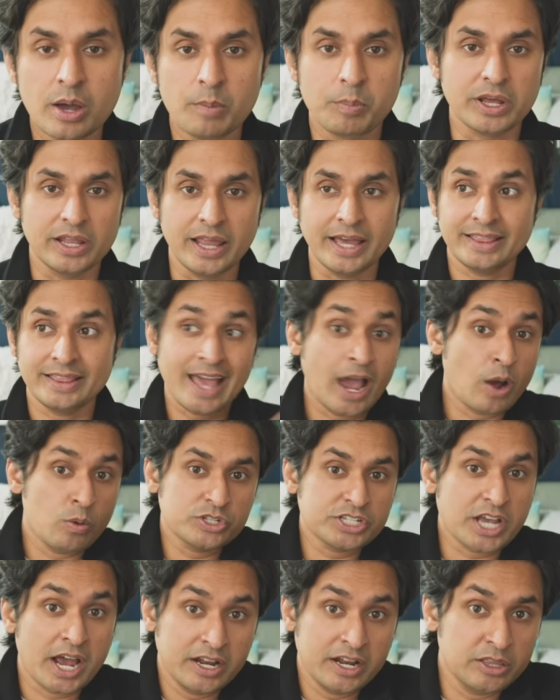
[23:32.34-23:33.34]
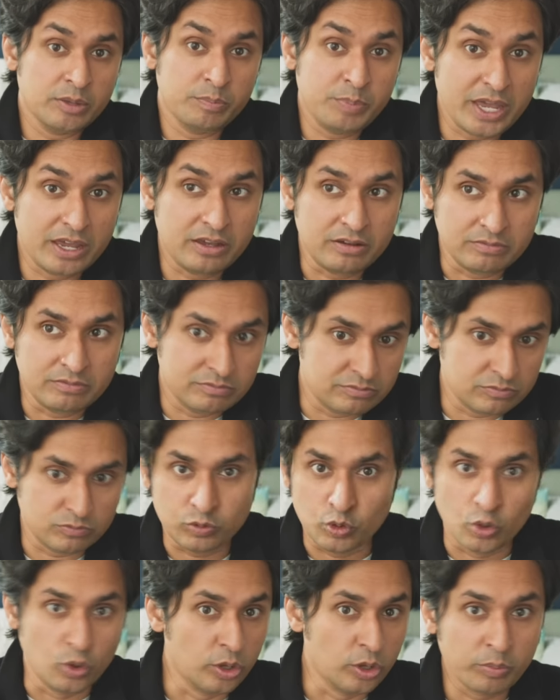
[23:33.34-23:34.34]
But like that was kind of the big
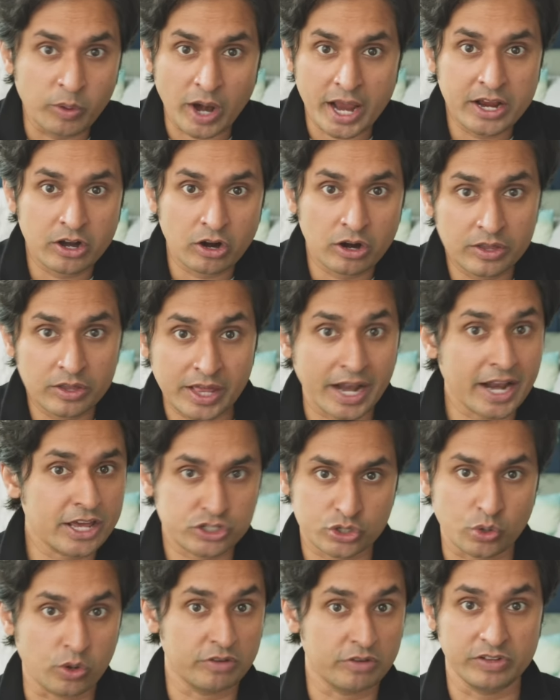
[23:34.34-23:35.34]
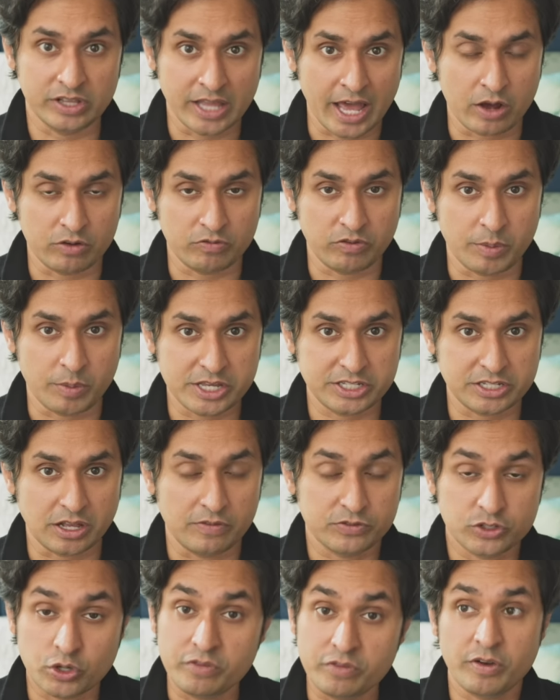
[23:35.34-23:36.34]
rule breaker that I sort of allowed for myself.
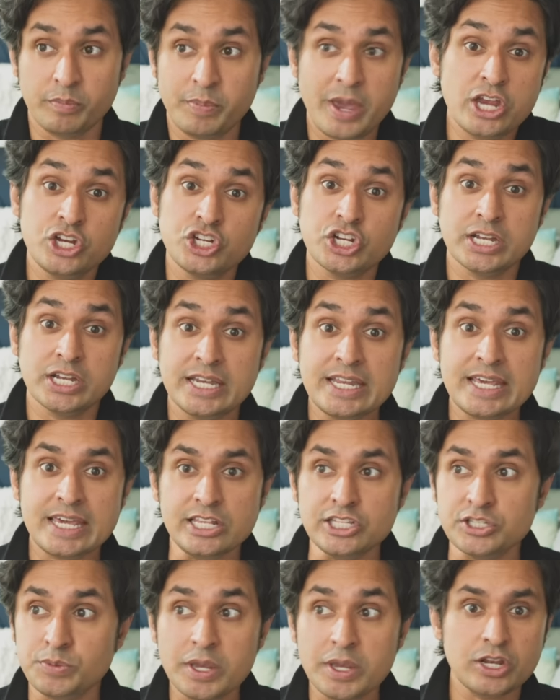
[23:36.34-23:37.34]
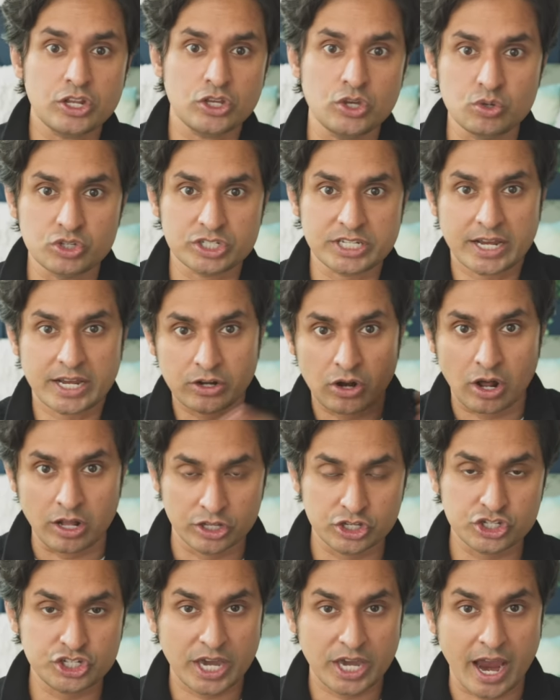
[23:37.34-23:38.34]
So if a patient needs me to use
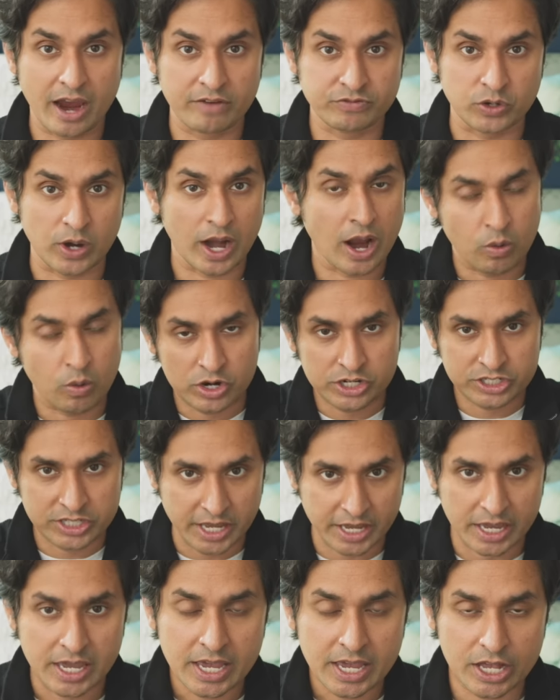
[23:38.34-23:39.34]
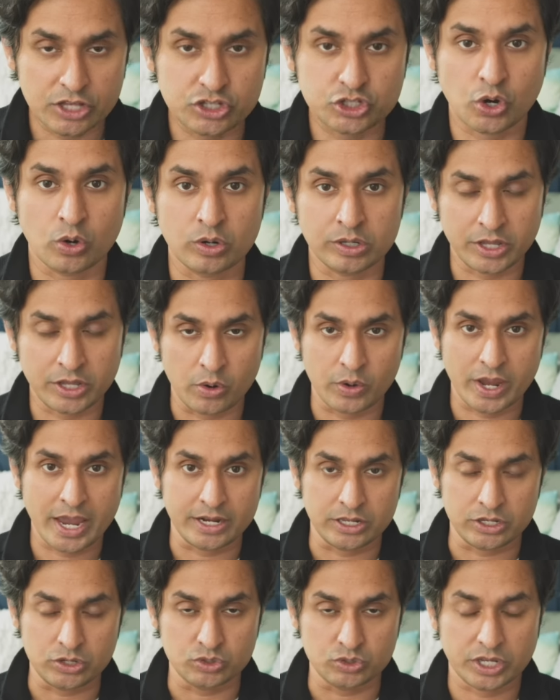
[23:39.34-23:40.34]
technology after hours, like it's totally okay to
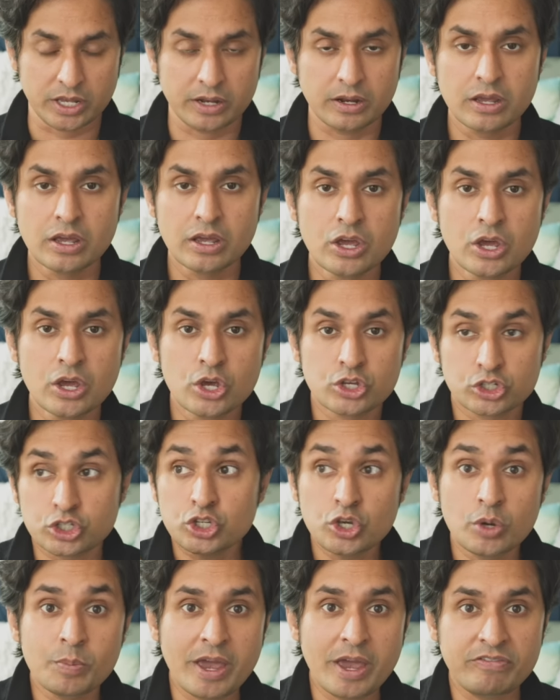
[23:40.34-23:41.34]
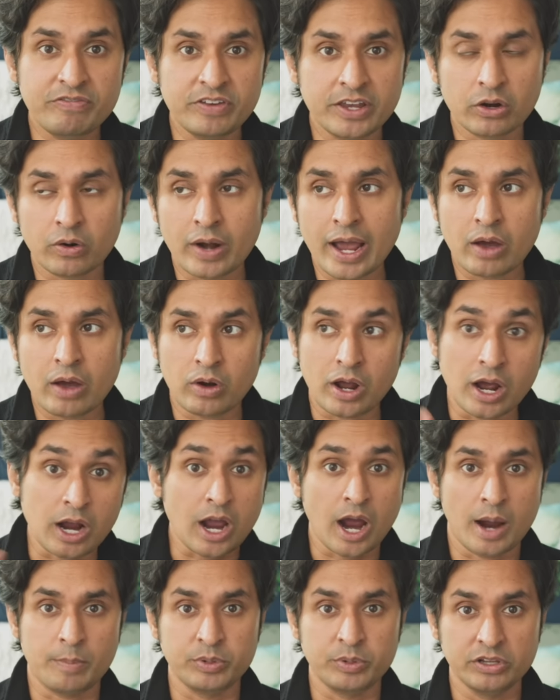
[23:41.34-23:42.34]
use it. So you may figure out a
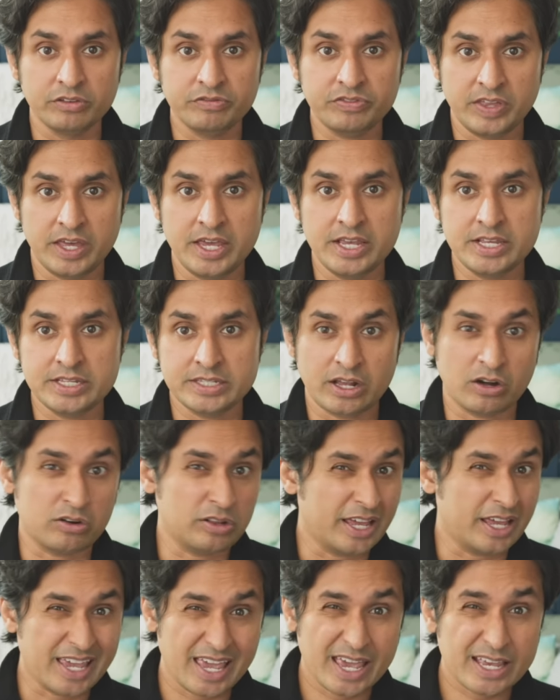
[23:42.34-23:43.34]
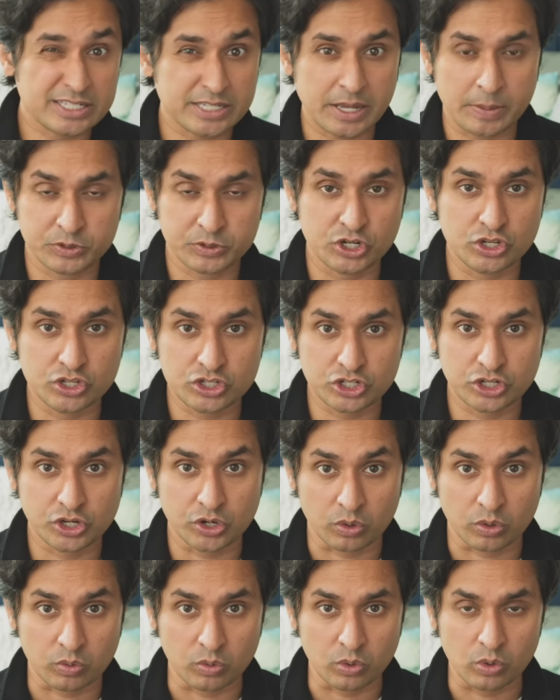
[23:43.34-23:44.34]
couple of things that are like exceptions to your
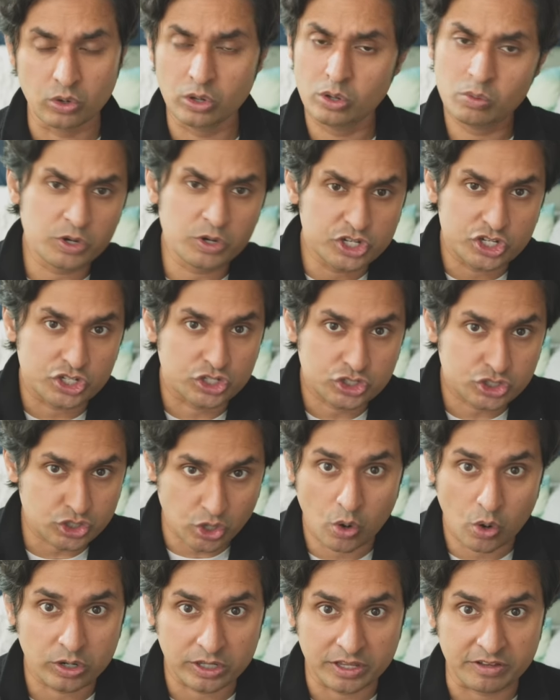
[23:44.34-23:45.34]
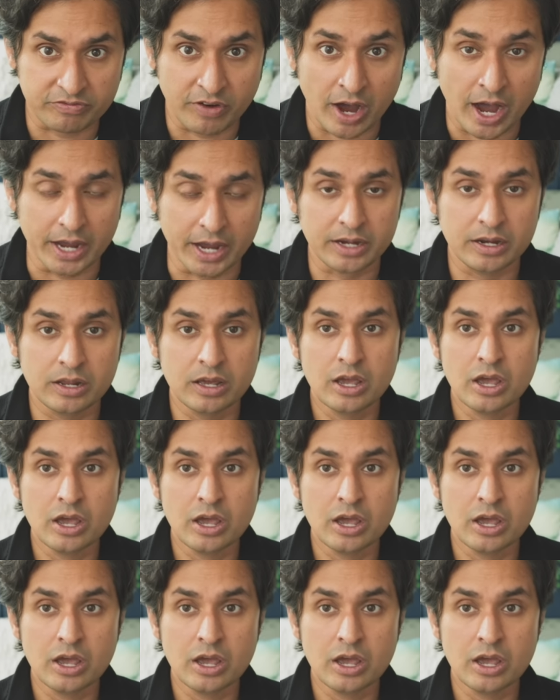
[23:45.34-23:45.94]
rule, which is totally fine.